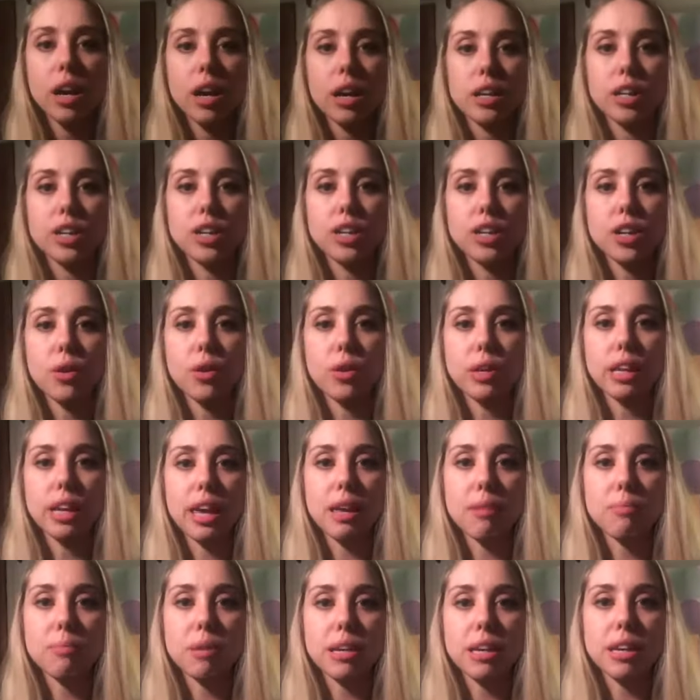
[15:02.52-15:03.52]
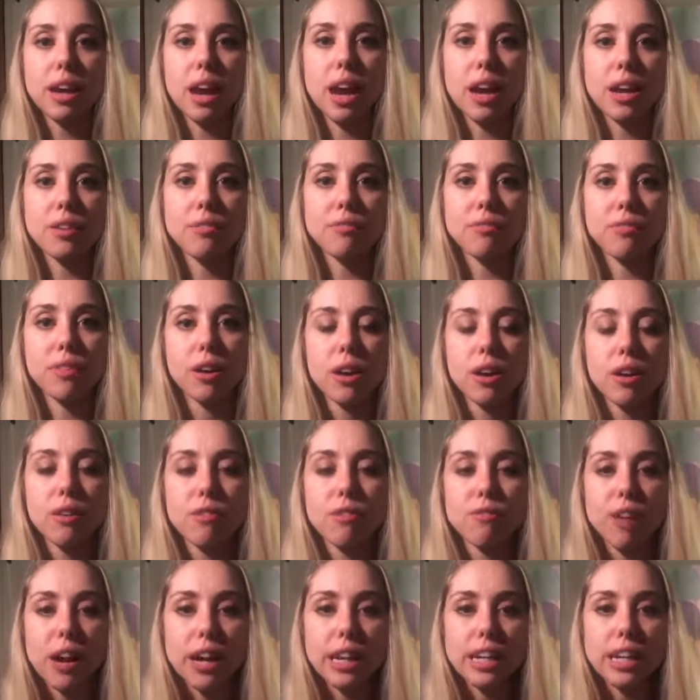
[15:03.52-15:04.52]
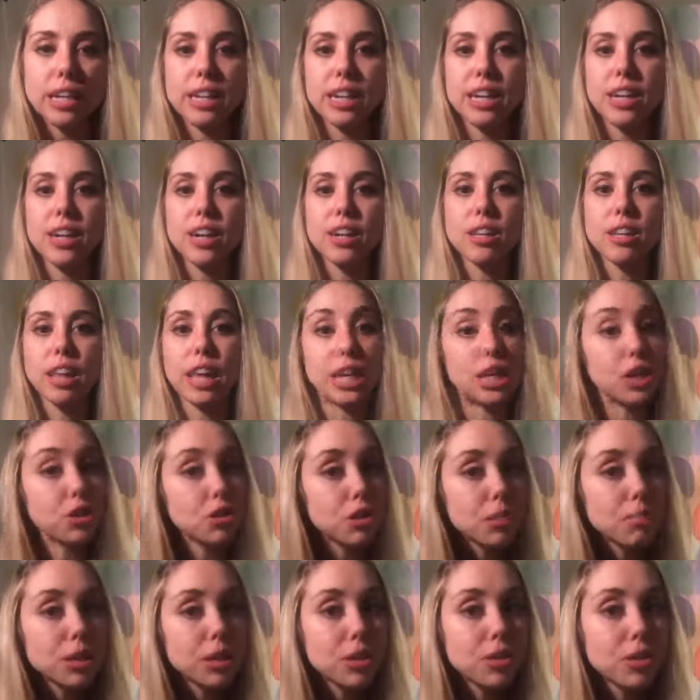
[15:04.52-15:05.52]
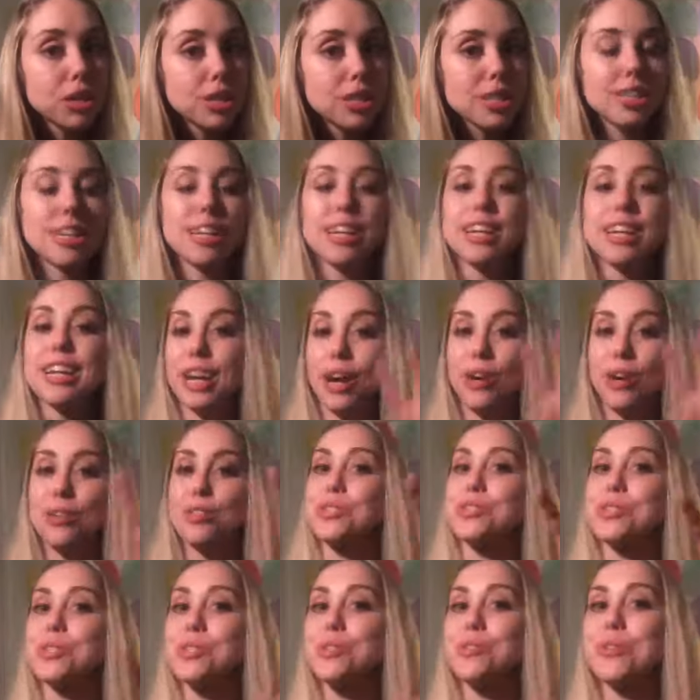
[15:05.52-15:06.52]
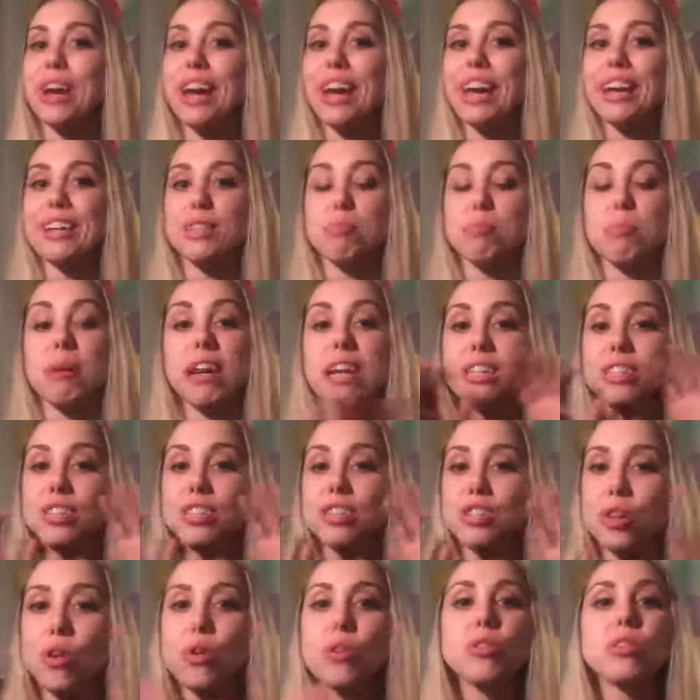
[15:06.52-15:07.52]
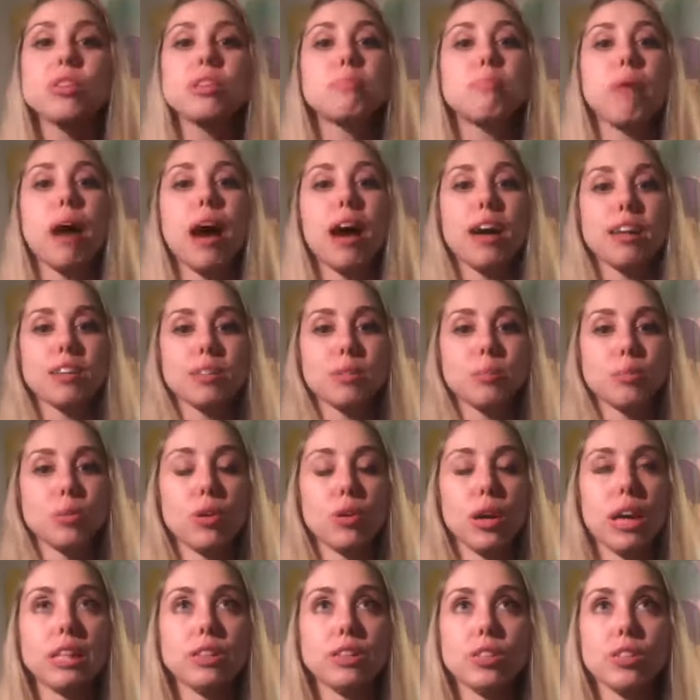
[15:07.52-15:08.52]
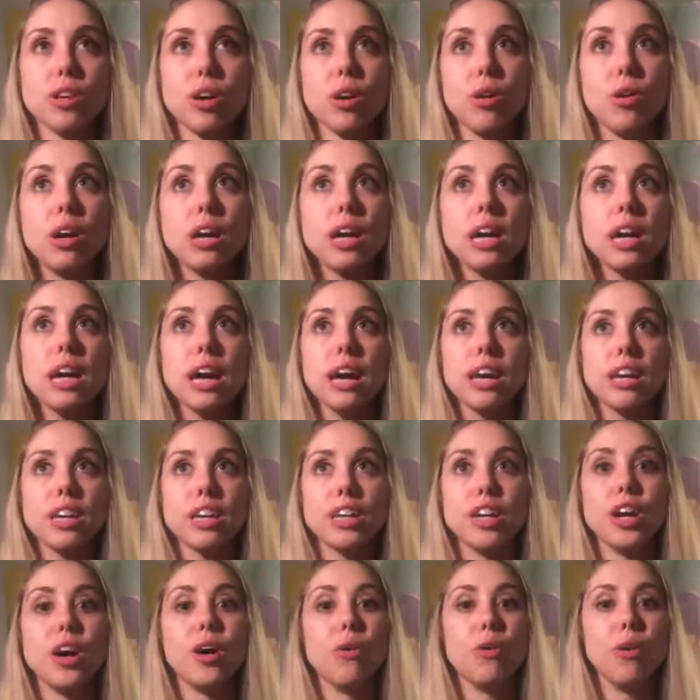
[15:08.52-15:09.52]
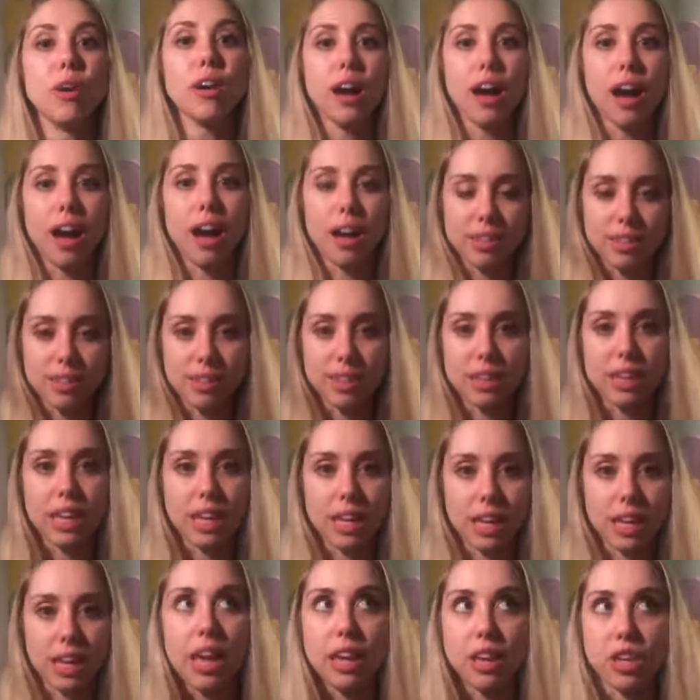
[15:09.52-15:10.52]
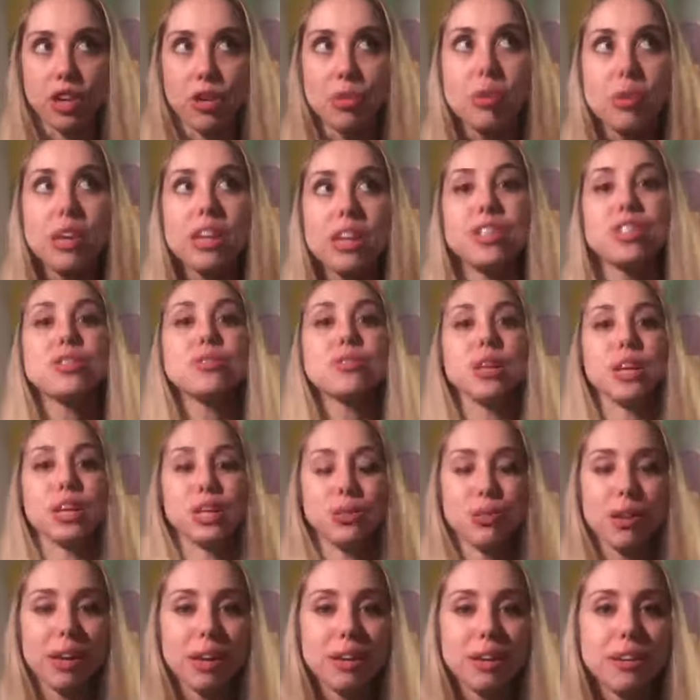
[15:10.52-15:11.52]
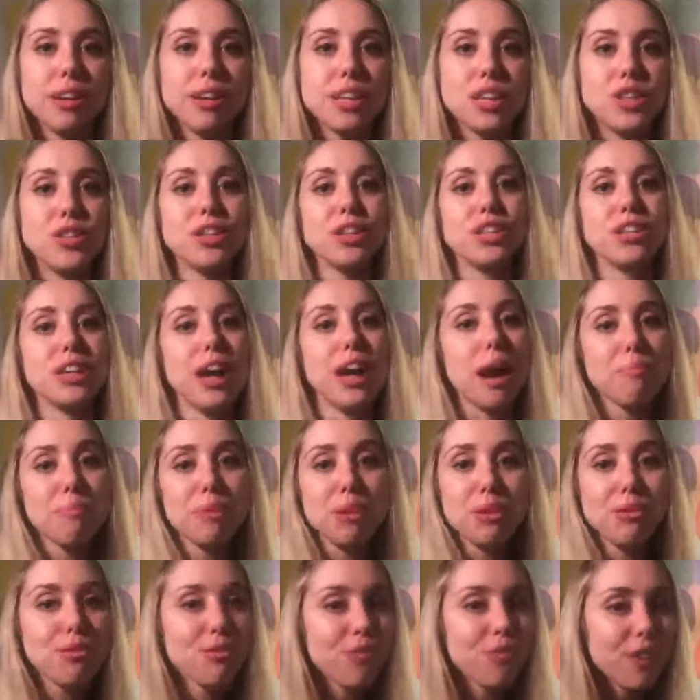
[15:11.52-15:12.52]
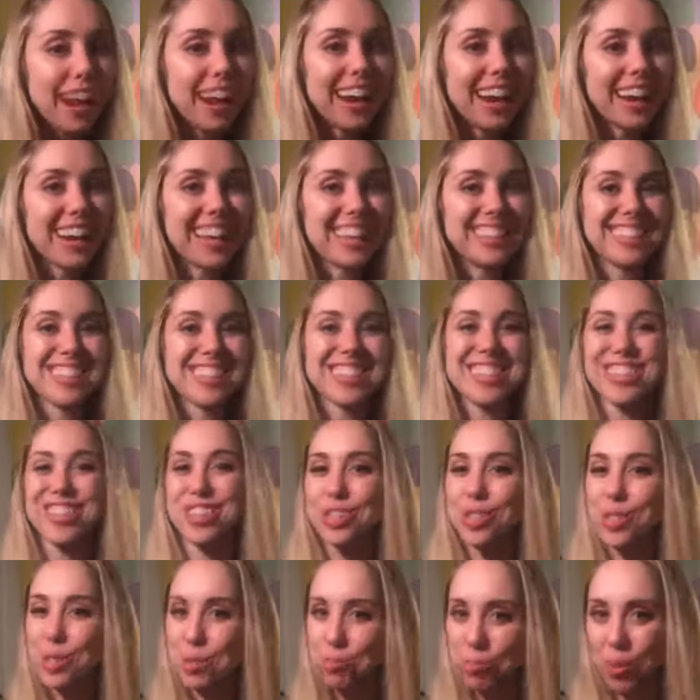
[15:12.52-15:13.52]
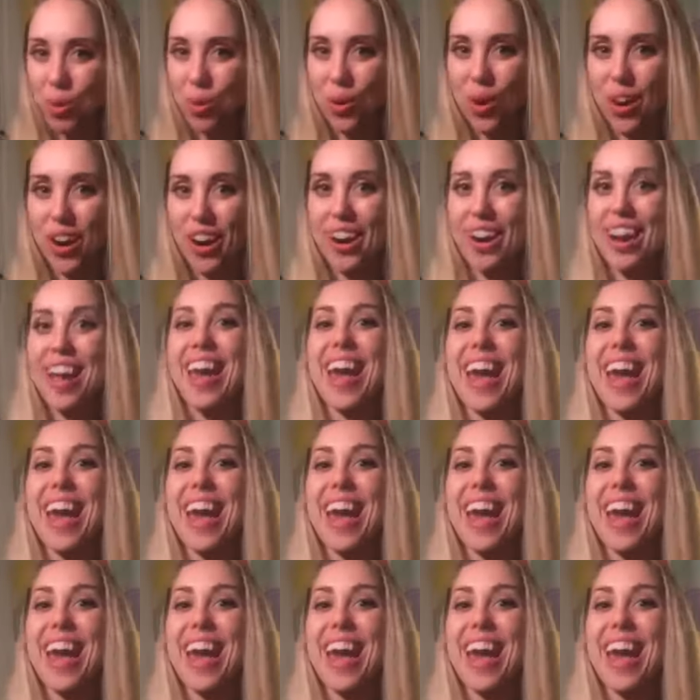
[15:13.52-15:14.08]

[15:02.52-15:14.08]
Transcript: you know, it can be kind of funny to hear, like, you can be Christian and also New Age, but it's totally possible. And so, you know, you can do it. You can not be afraid and still explore.